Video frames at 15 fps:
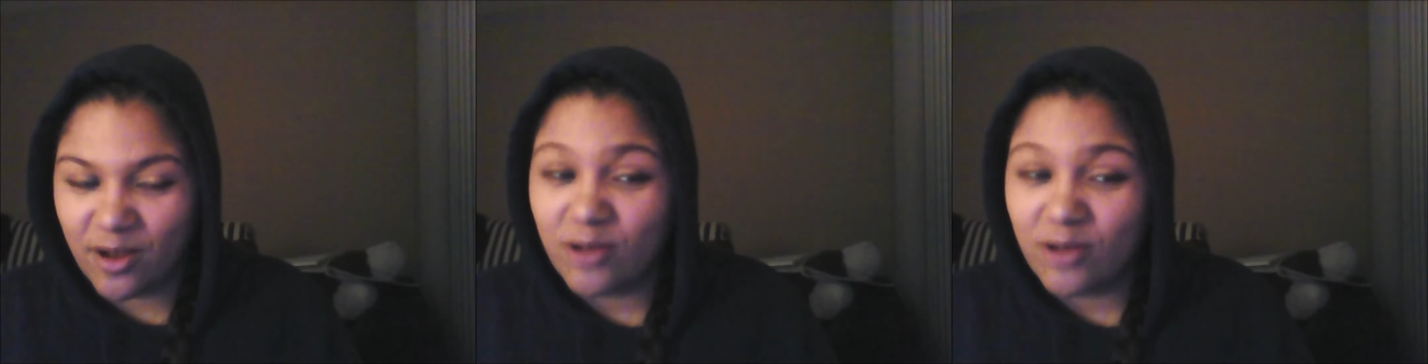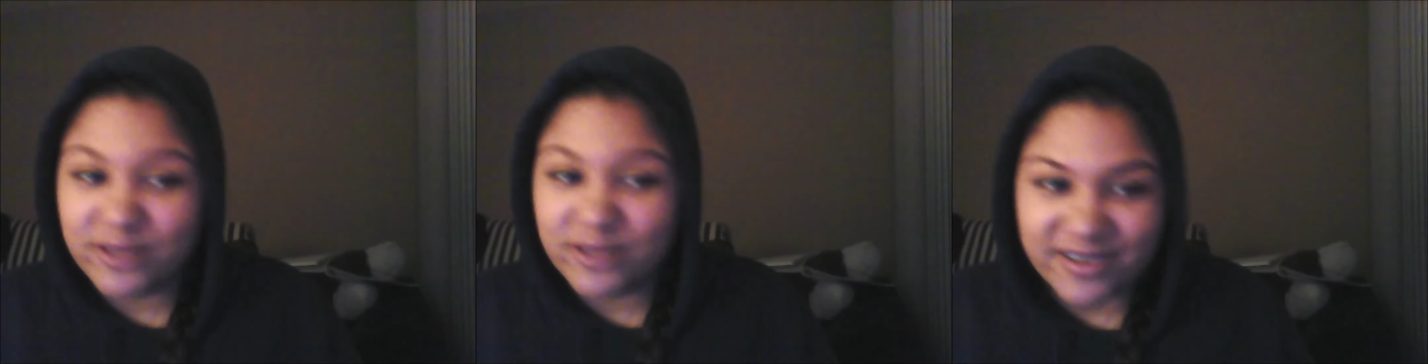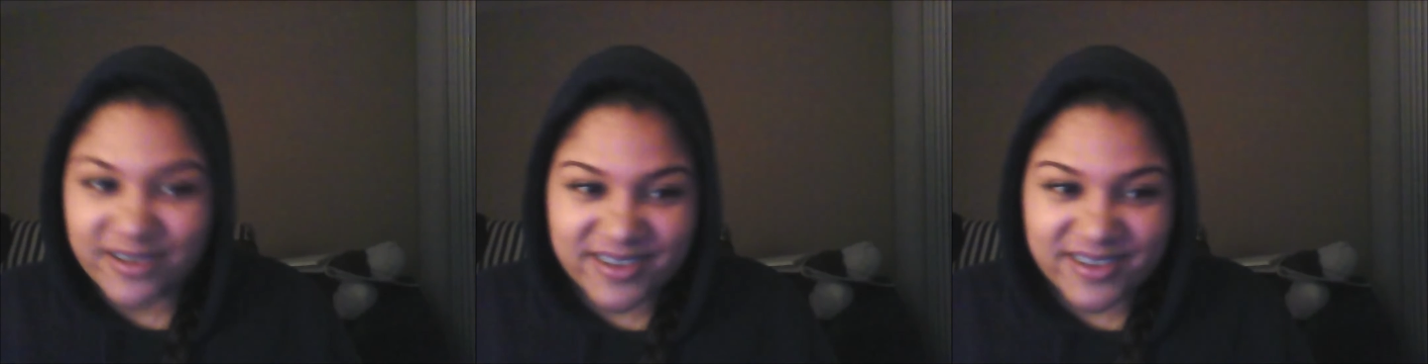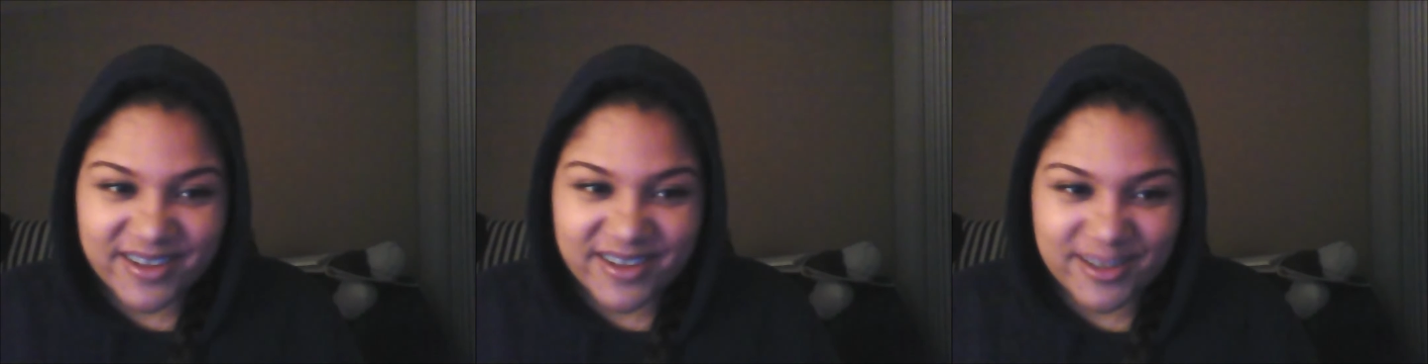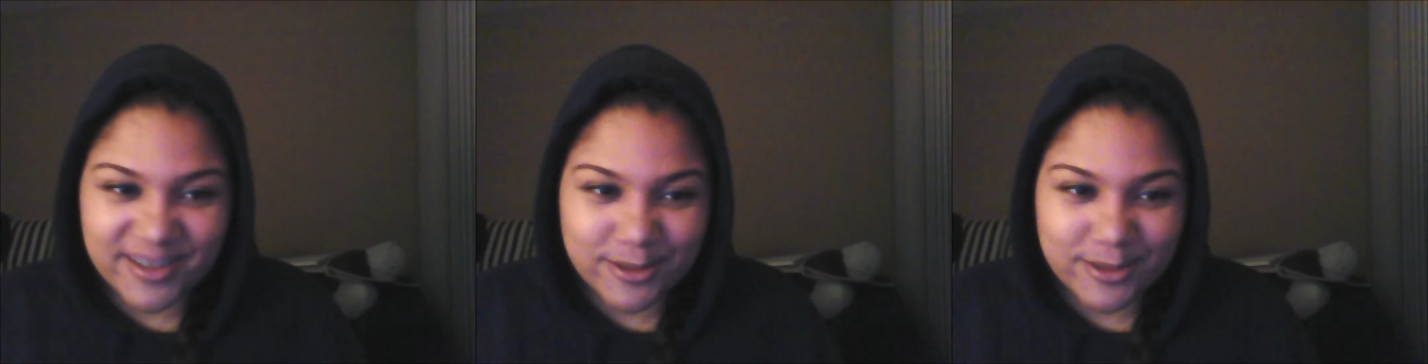
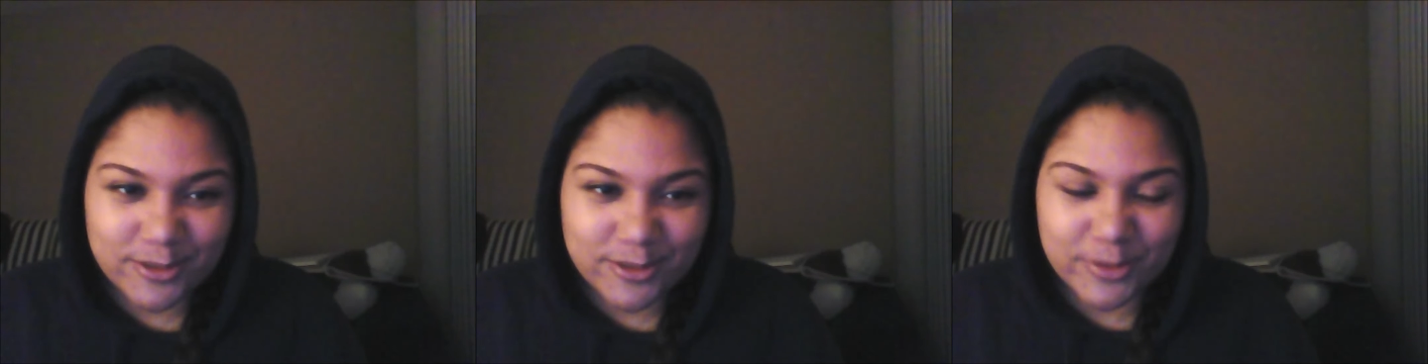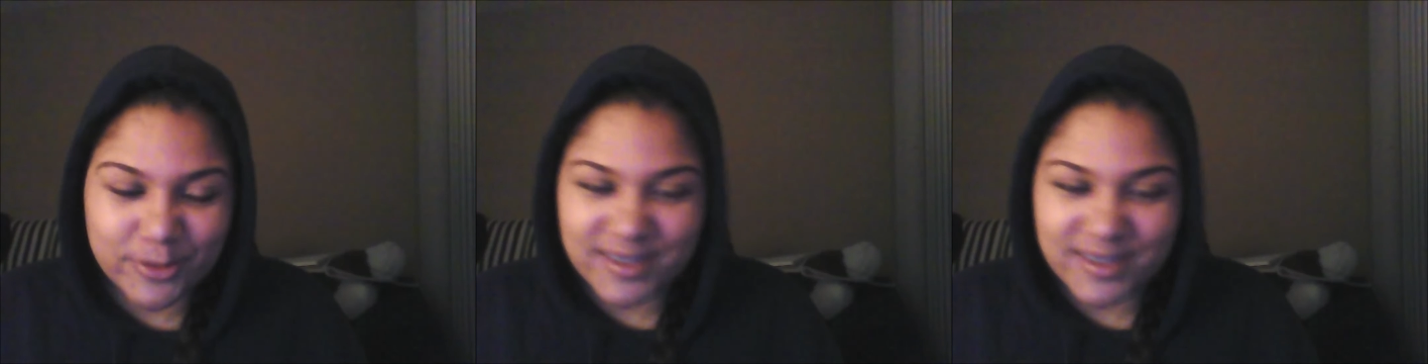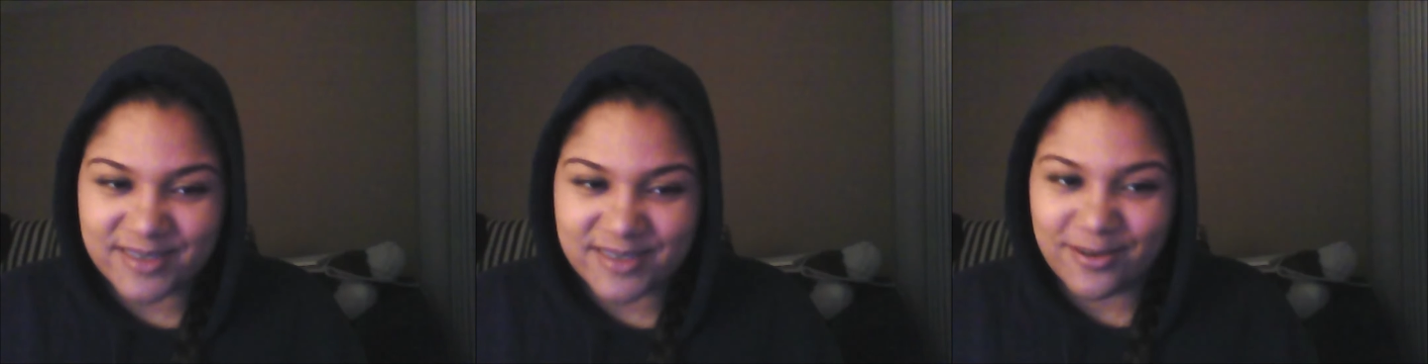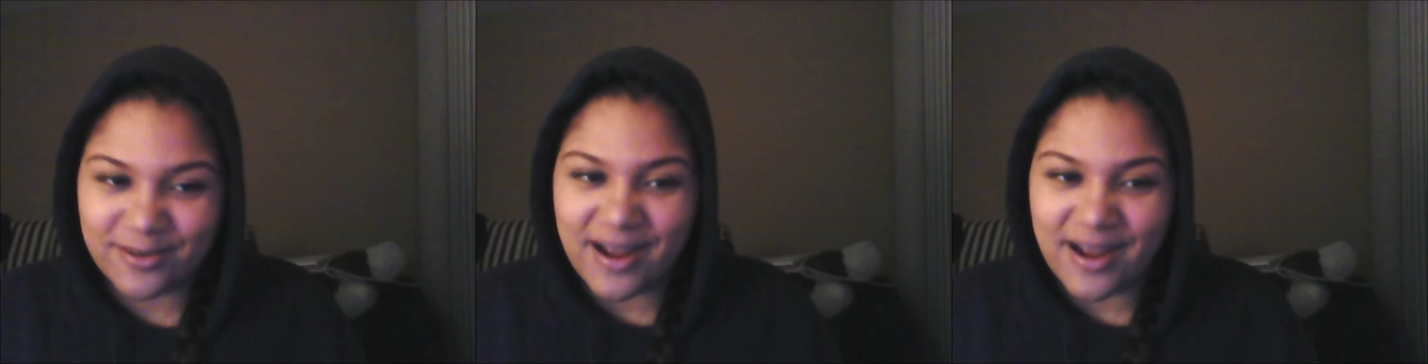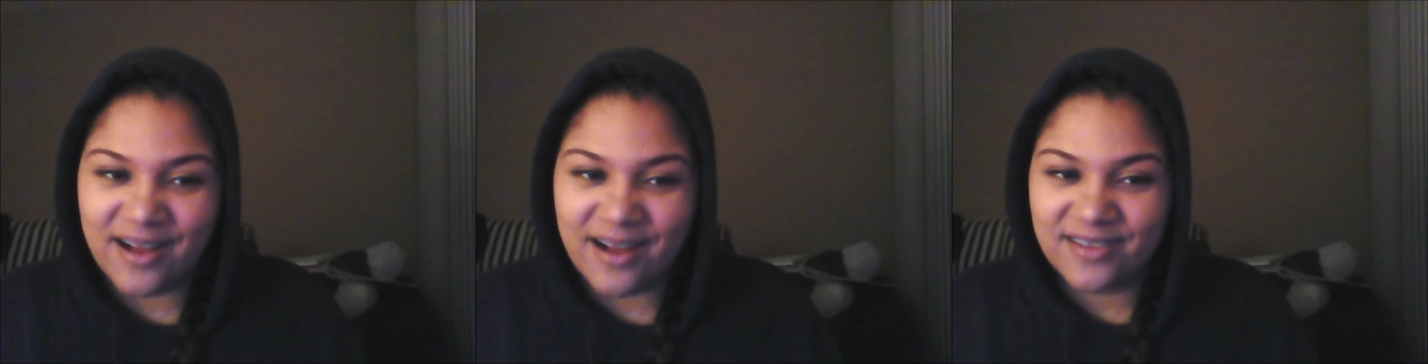altered and twisted
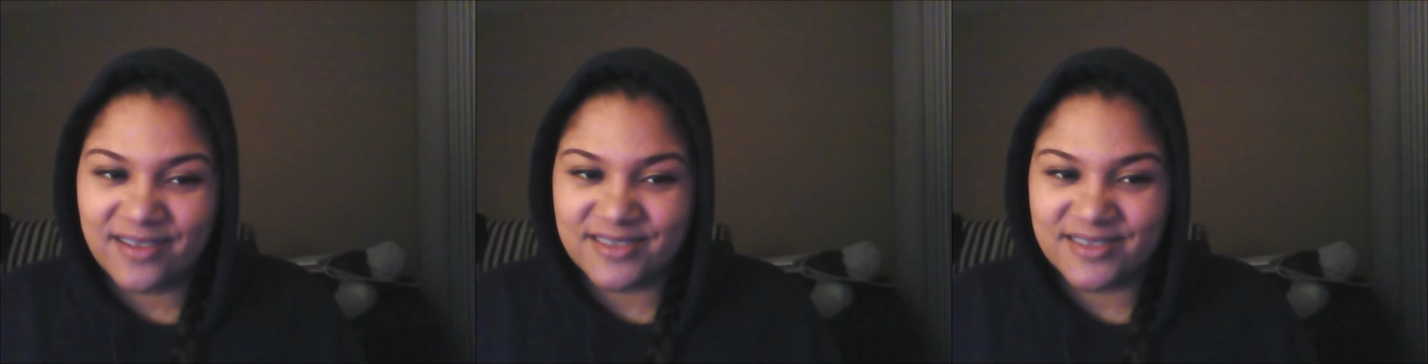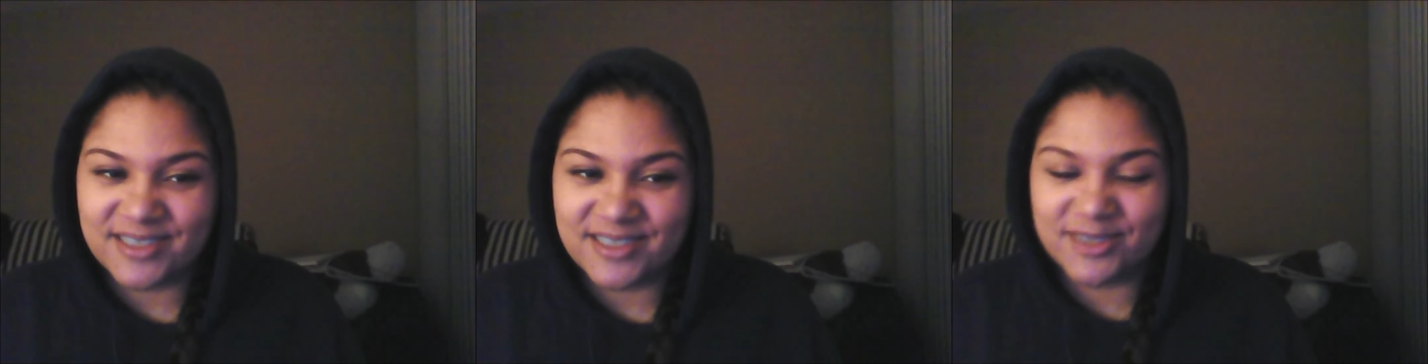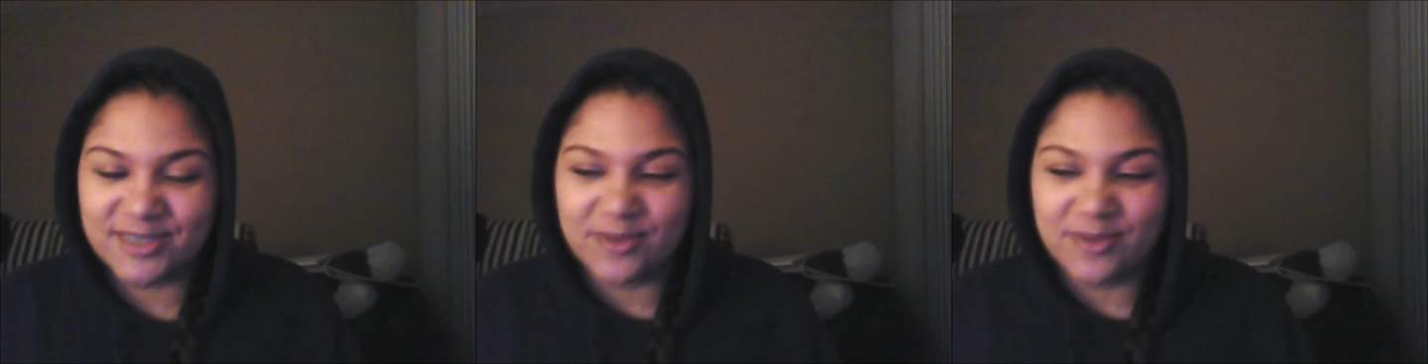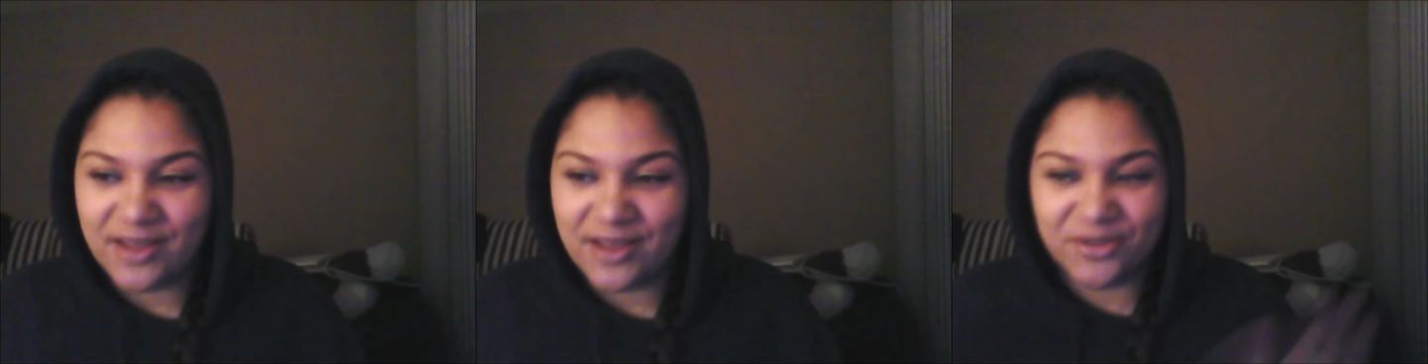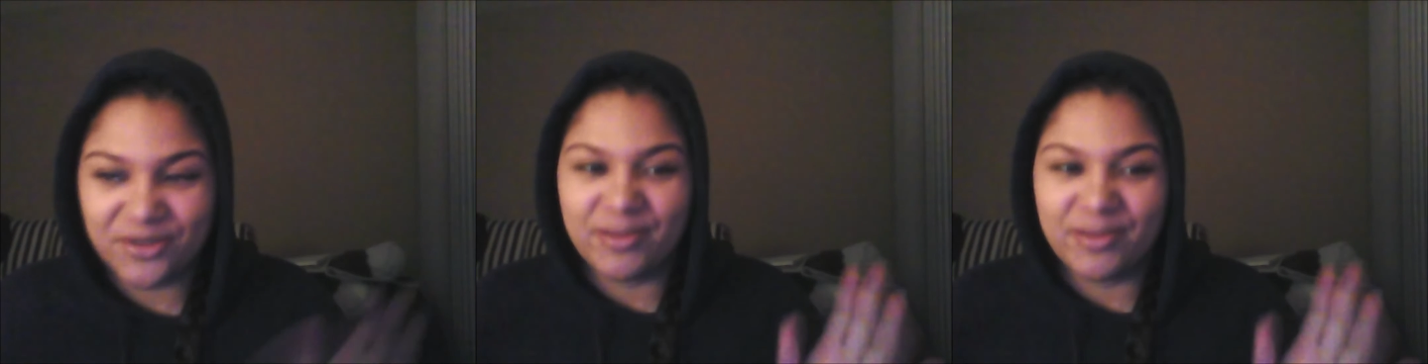around to suit
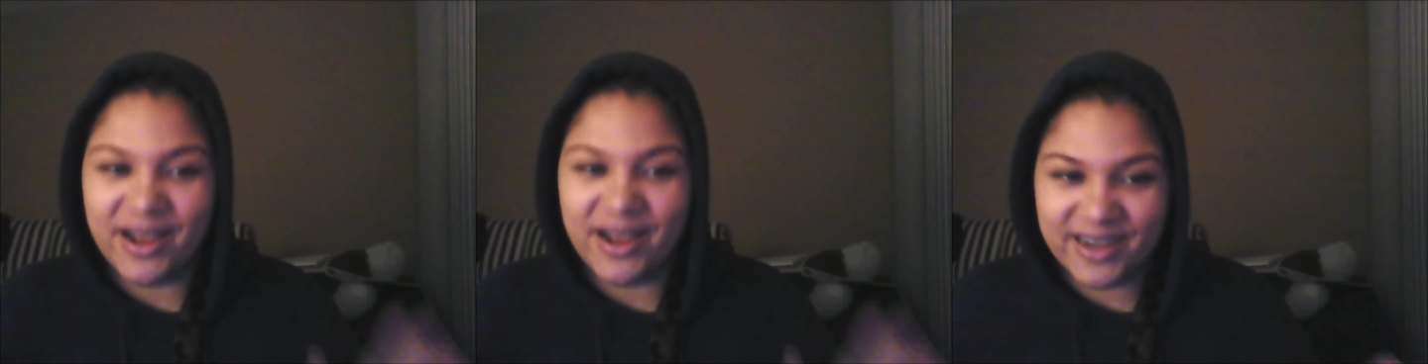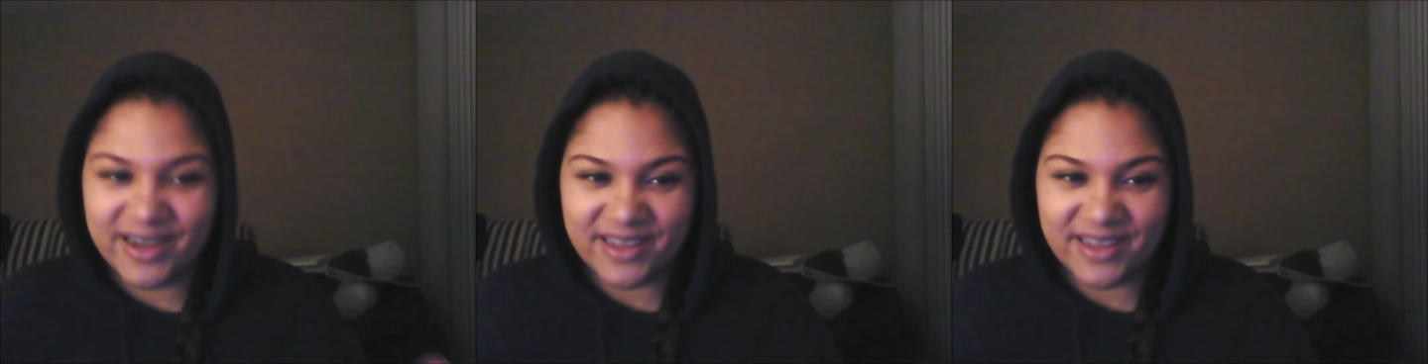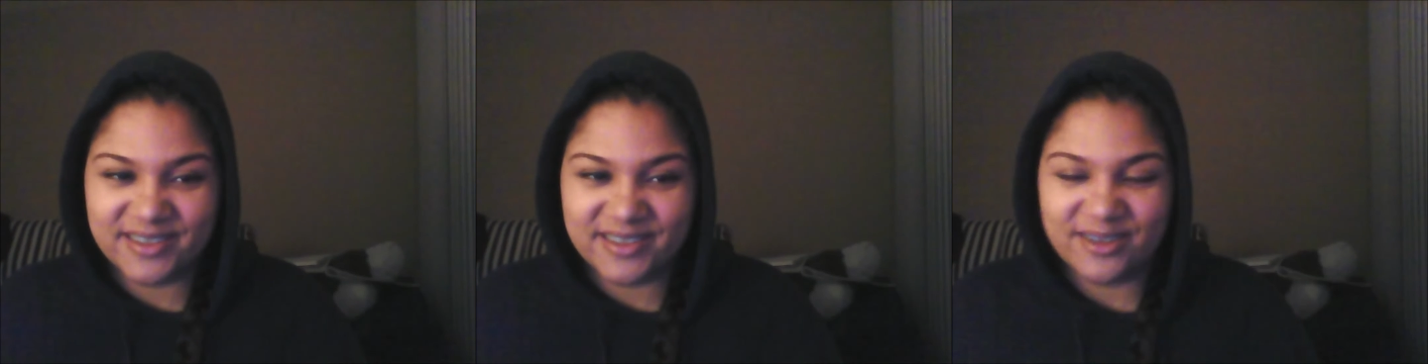everybody.